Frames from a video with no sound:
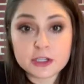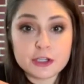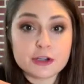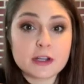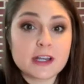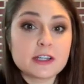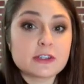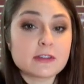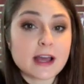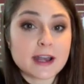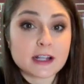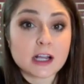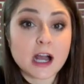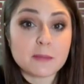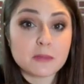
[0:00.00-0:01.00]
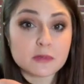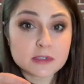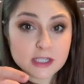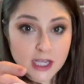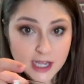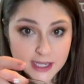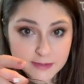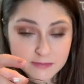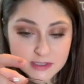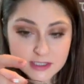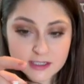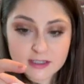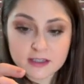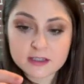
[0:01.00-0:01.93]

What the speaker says: You're going to do that a couple times.